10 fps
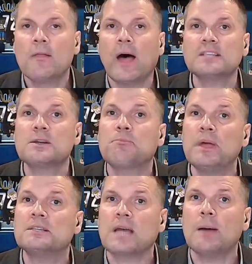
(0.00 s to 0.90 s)
That's a
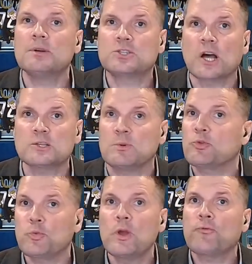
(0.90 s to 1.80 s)
big-time adjustment.
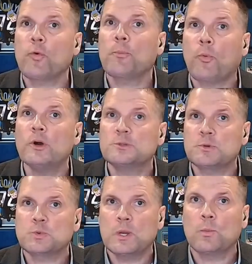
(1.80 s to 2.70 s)
Three or four points
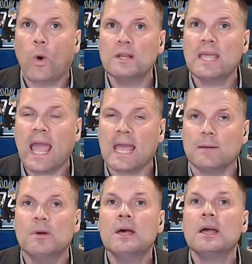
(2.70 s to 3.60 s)
between one
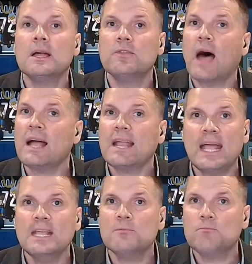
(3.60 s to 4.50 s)
game and not
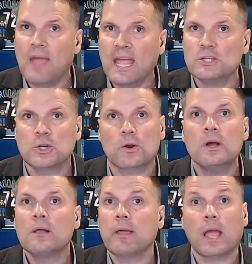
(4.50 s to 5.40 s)
any major,
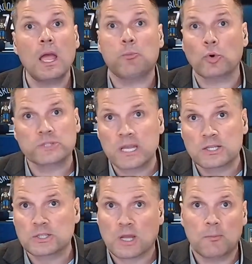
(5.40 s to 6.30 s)
like, hey,
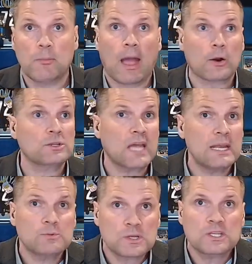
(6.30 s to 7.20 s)
Porzingis is coming back or
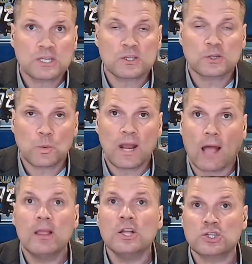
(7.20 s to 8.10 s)
Tatum's going to sit this one
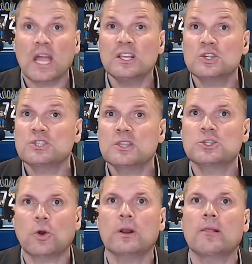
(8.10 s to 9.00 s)
out, changes to the
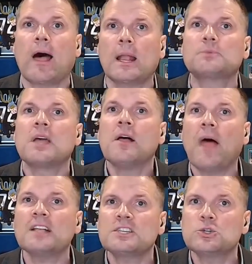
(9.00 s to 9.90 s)
starting lineups.
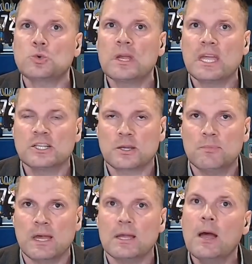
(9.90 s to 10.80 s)
That's intriguing to
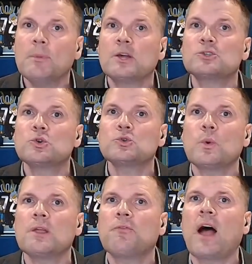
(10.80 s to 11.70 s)
me because two
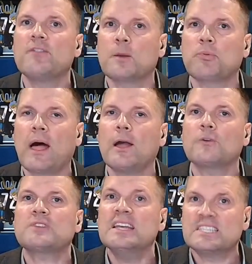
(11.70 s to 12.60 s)
twenty-five in the
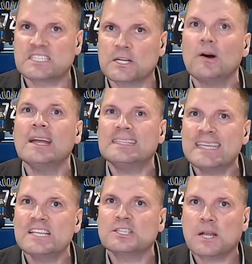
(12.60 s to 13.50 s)
playoffs is still a
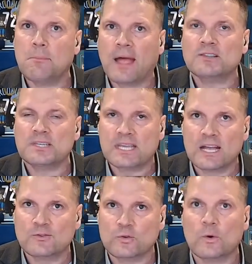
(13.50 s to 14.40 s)
decent amount to
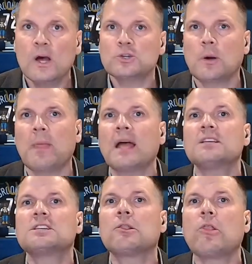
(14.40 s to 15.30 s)
get to. So I'm not yeah.
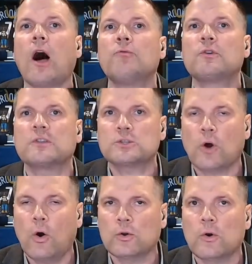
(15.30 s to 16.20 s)
as in love with the
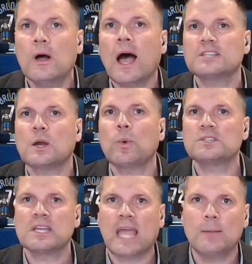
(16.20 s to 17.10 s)
total as I
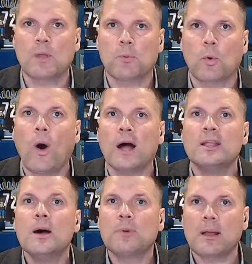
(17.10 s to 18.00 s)
was in game number one,
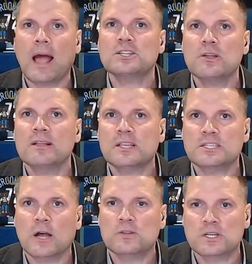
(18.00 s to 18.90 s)
but I actually like the
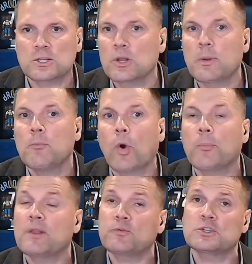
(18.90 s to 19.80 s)
Celtics a little bit more.
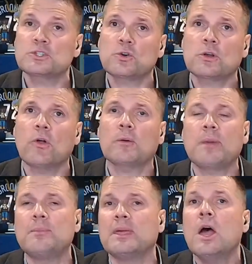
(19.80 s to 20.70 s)
But if we just took a look,
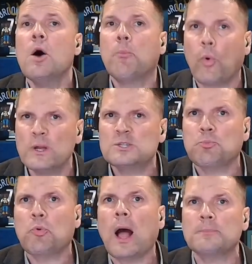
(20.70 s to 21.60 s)
maybe points
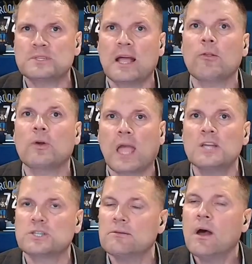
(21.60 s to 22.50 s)
props in that
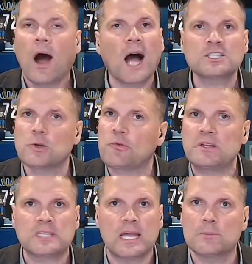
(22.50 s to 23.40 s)
location, I still
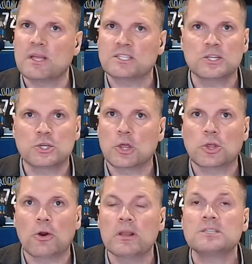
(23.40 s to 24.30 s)
think Tatum gets into the
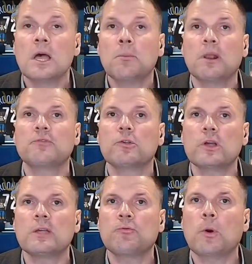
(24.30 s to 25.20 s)
thirties. But if you're
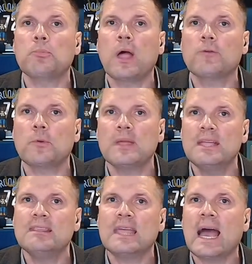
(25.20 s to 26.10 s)
looking for a player from
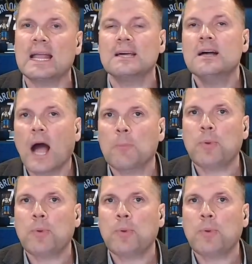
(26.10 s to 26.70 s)
Indiana, I